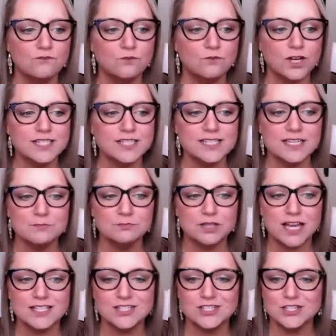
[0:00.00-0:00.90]
14
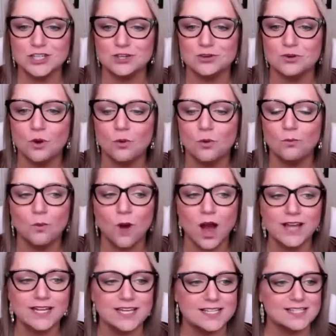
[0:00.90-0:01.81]
plus 2.
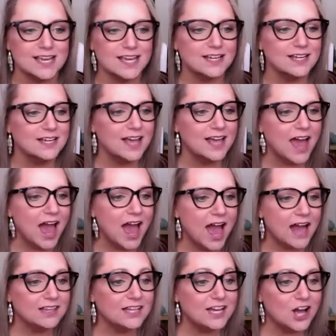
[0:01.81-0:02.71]
What is it?
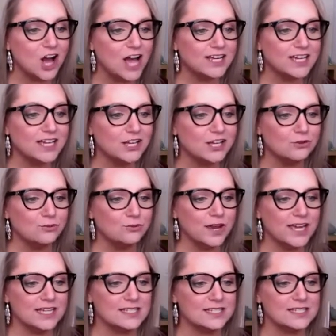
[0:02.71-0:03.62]
Ella got it.
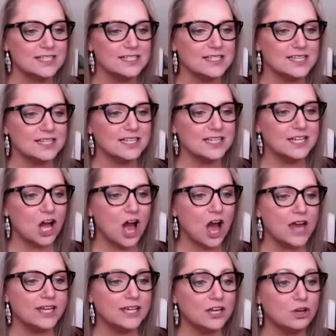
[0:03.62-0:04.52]
Great. Dylan
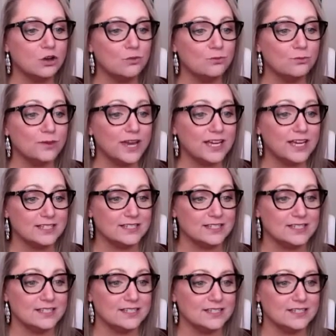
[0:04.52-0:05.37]
got it. Great.